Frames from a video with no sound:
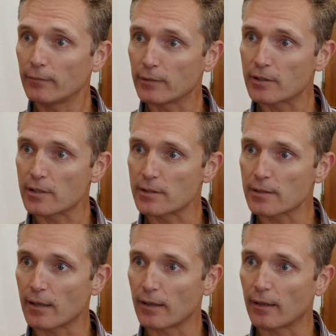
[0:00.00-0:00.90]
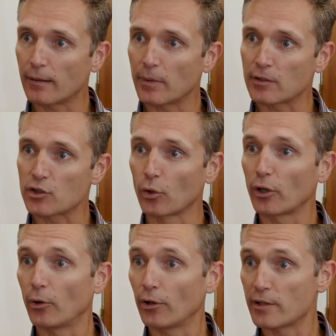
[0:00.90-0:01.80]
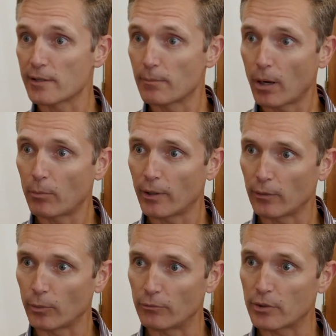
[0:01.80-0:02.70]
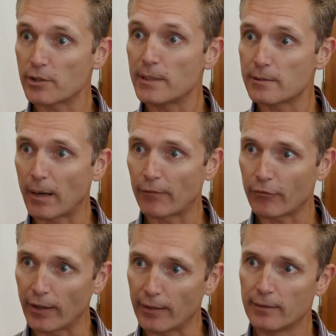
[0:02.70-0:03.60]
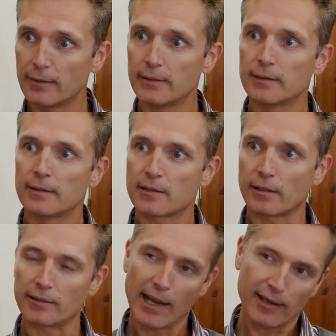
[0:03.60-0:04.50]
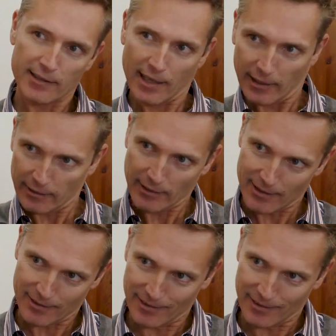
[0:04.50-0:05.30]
which is uh, a Shona word, a Zimbabwean word, which means my friend. Okay. So dad had taken that